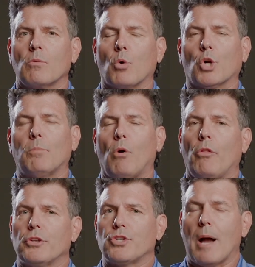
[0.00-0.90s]
workable
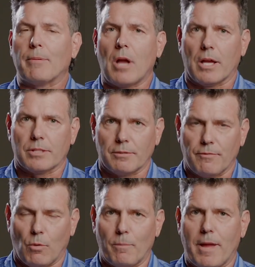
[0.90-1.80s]
the job costing
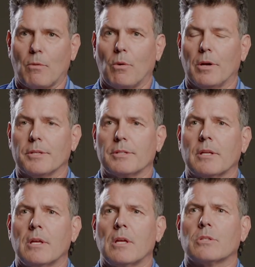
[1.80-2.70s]
format was.
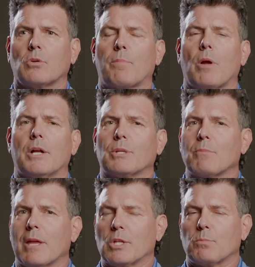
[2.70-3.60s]
So our project
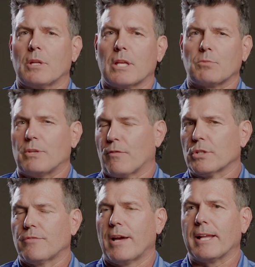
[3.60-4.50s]
management, as we
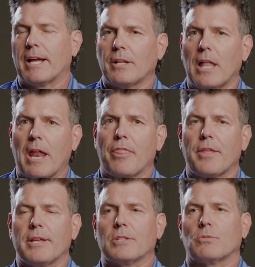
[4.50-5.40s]
diversified and got into a lot of
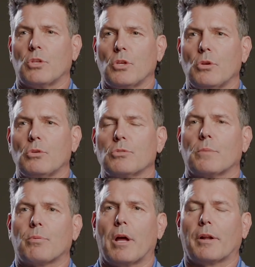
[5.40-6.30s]
things, used
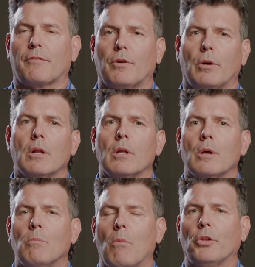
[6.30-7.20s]
the product for
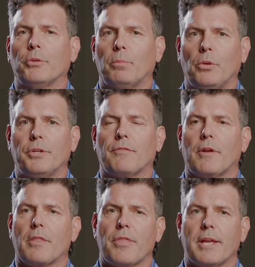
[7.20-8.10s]
multiple
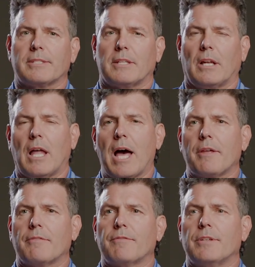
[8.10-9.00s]
different things and a lot
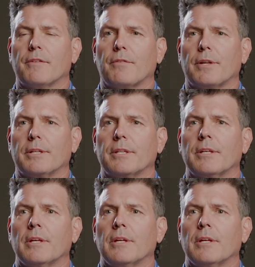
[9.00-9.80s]
of different